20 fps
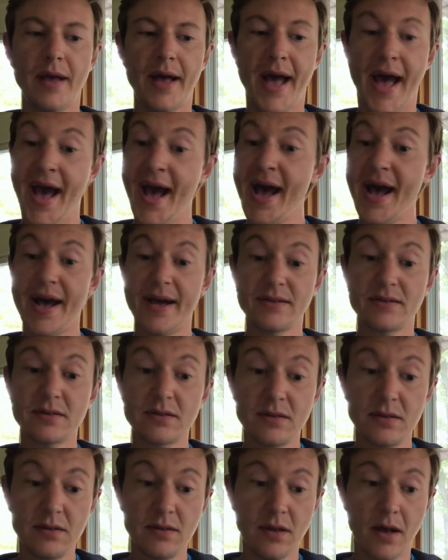ask,
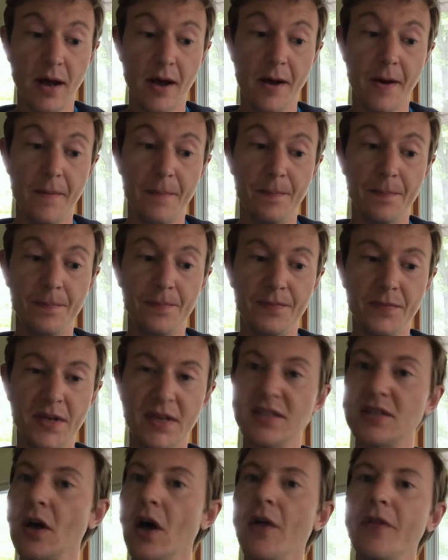
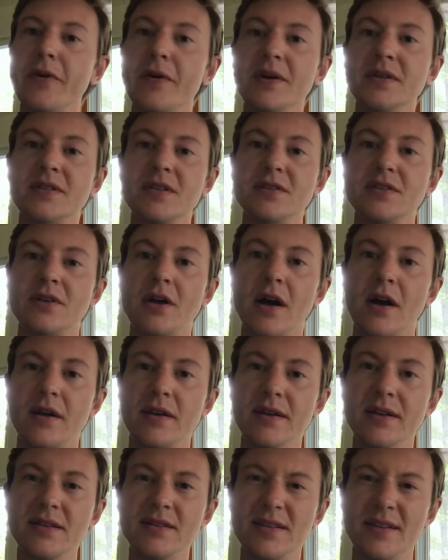is all there is
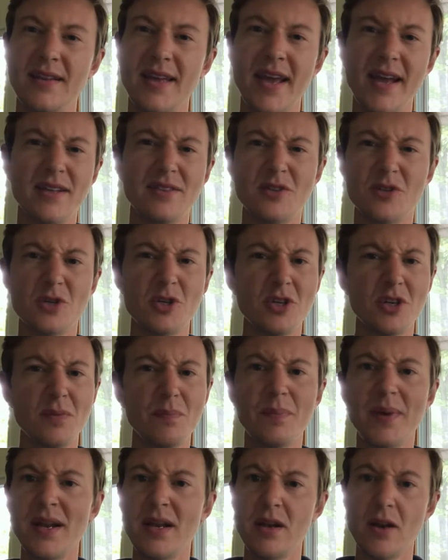darkness? And the answer should
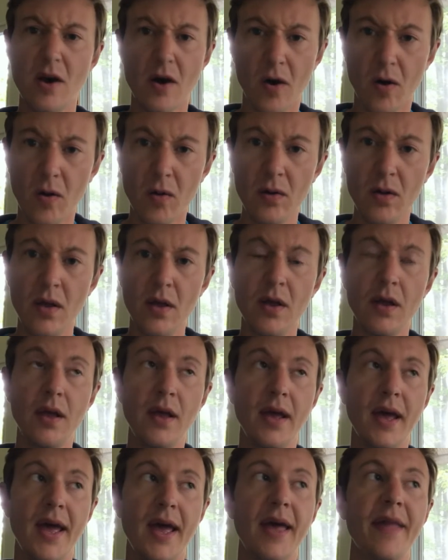be no.
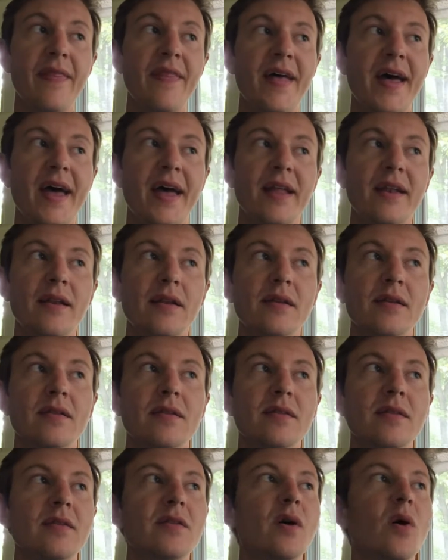And then
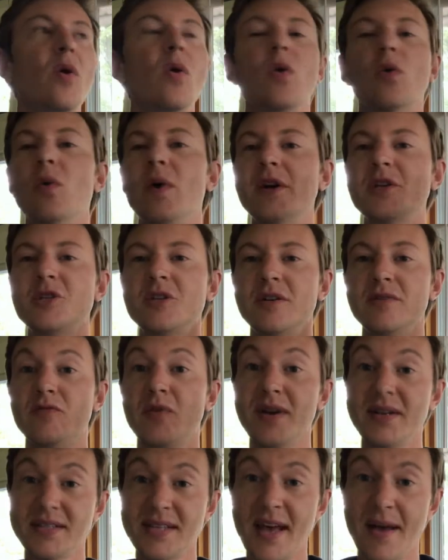the whole question of
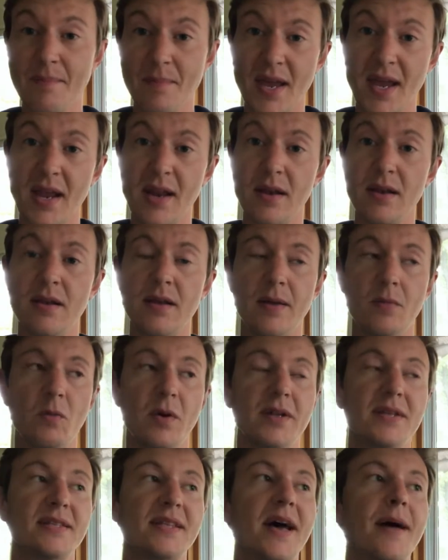what does that mean? And what
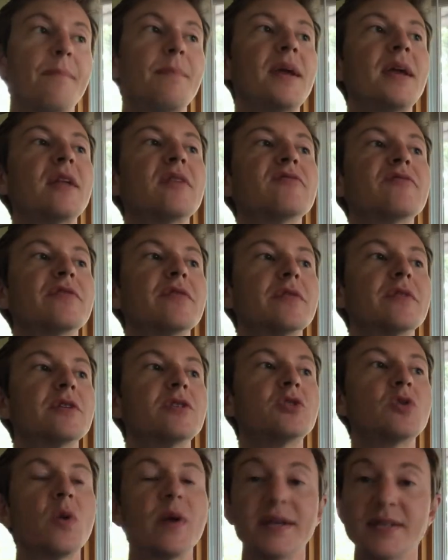does that mean for the
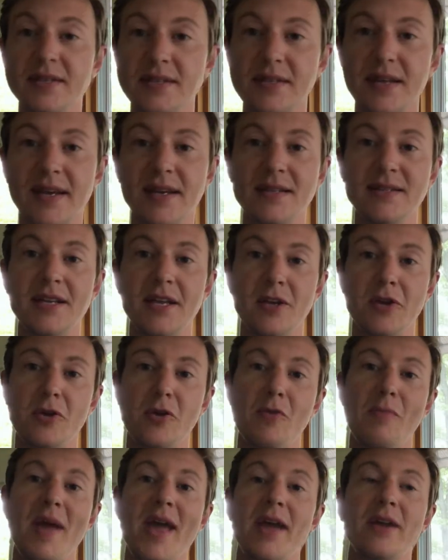choices I continue
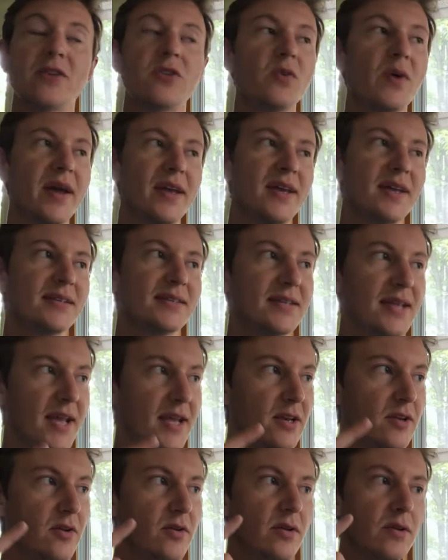to make? Do I
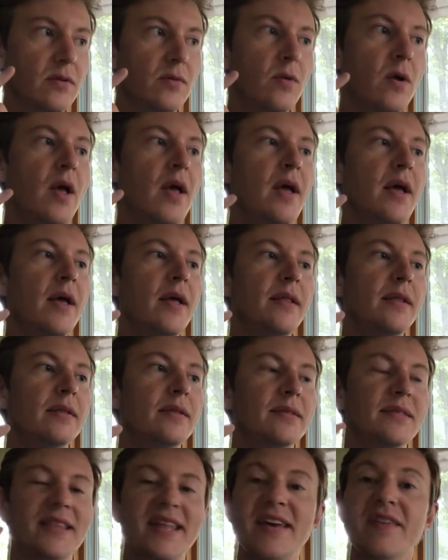continue to
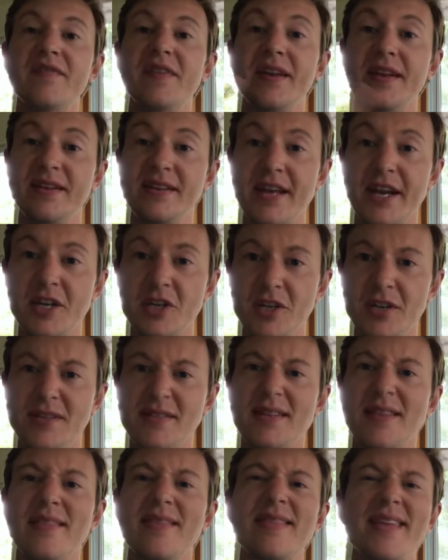live in
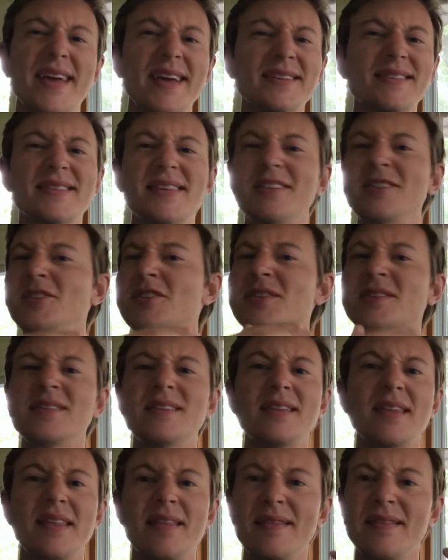addictions and things that
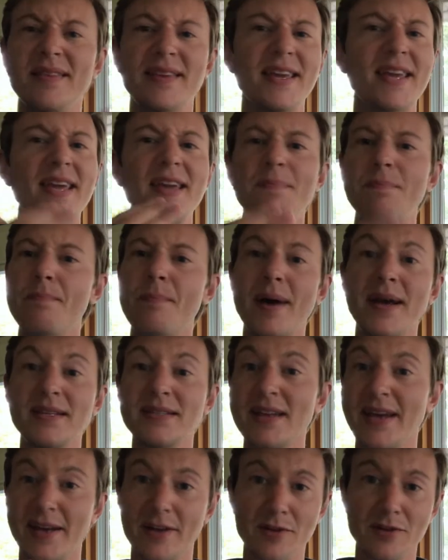just keep my
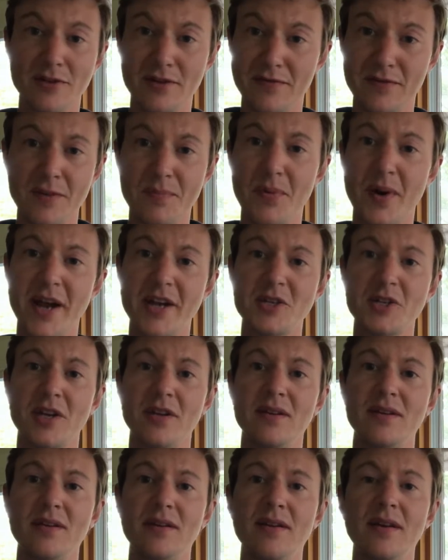cycles of depression?